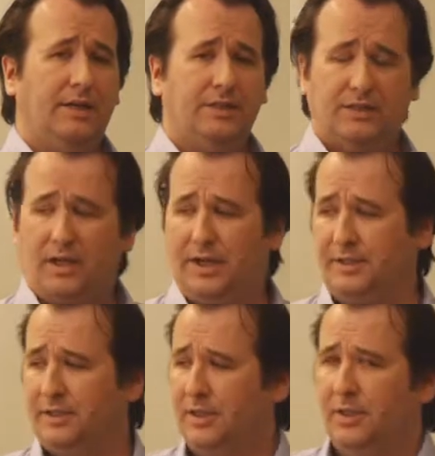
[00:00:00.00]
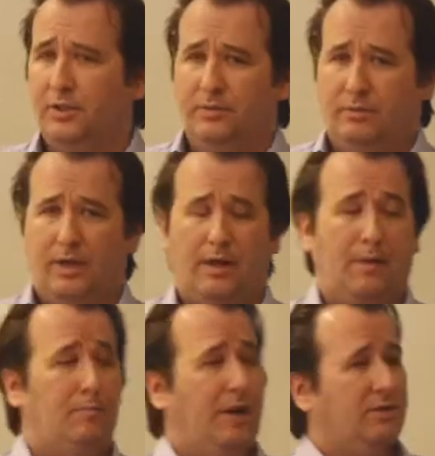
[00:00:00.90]
decided,
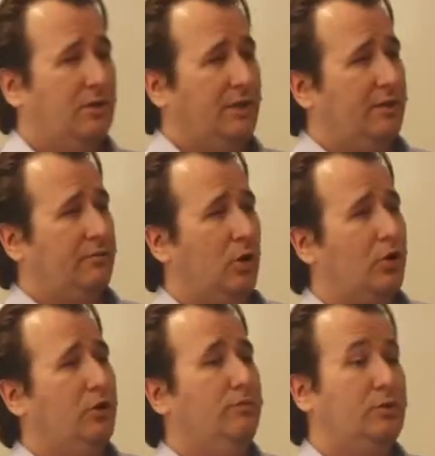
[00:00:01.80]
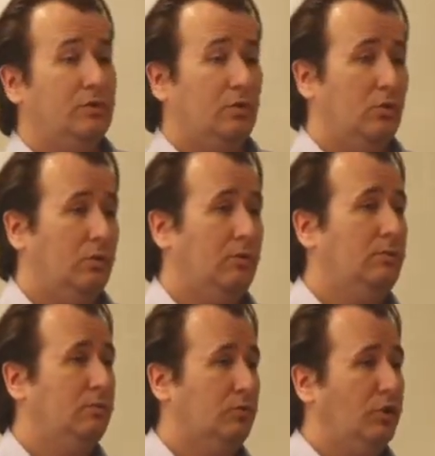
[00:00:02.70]
based on either volumes or
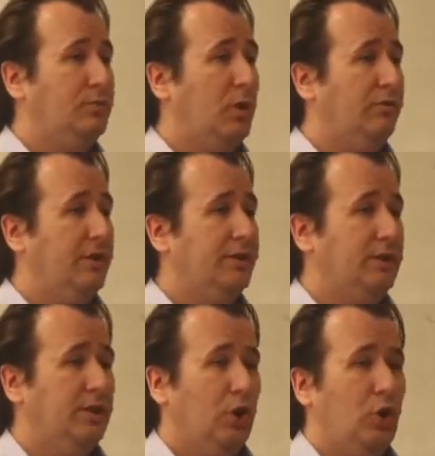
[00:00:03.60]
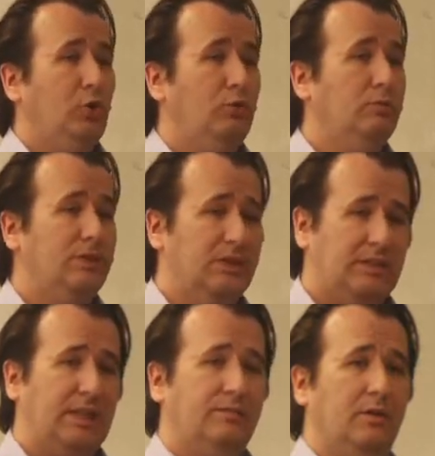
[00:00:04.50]
gross profit, who was
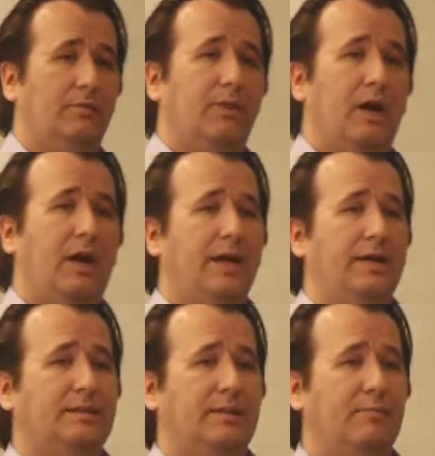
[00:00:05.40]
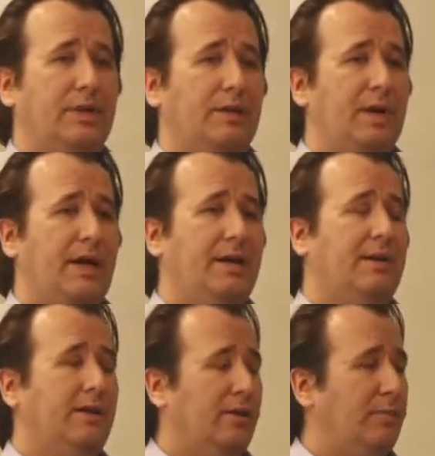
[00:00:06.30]
successful. I.e., somebody made
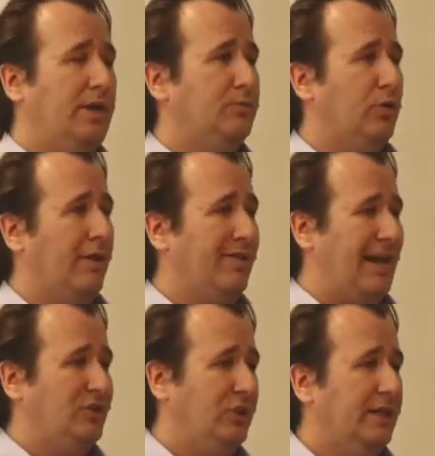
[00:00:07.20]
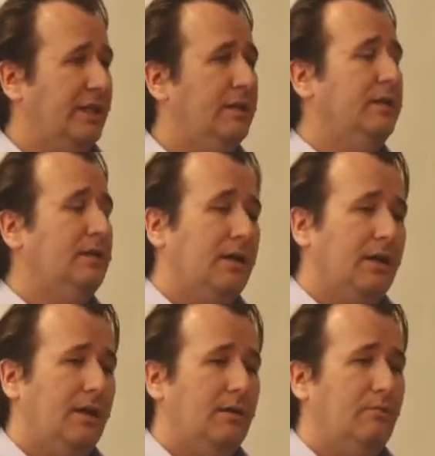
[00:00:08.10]
the best product that year,
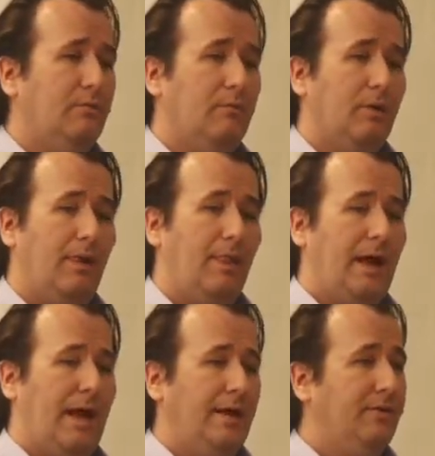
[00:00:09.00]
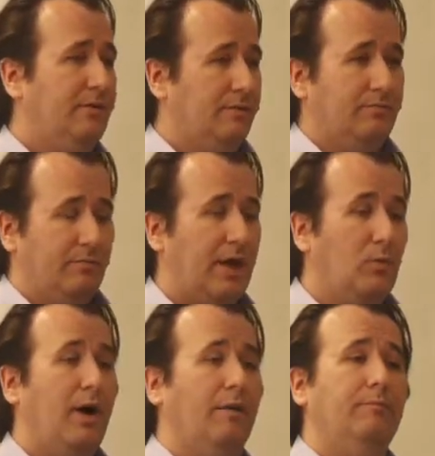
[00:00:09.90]
and they
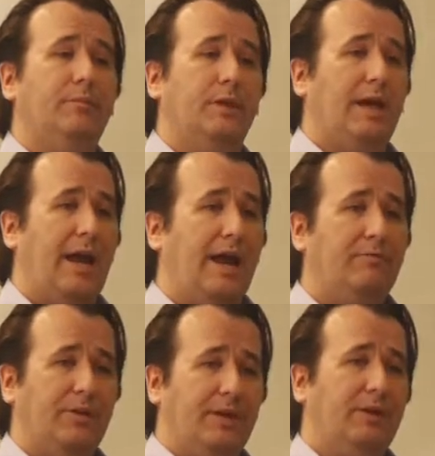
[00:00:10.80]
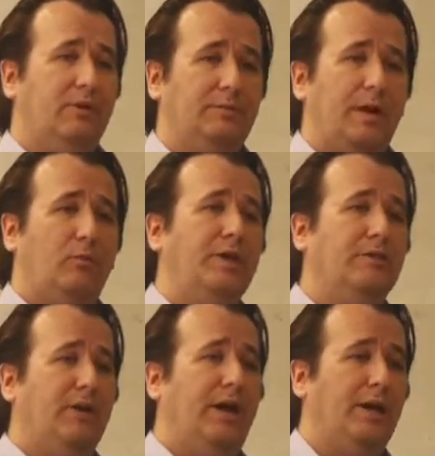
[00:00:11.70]
won. And every year it was about
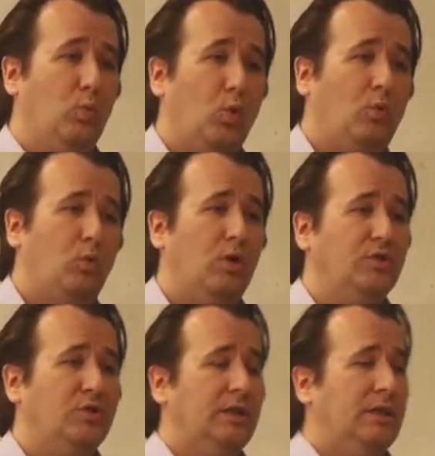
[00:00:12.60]
redefining what was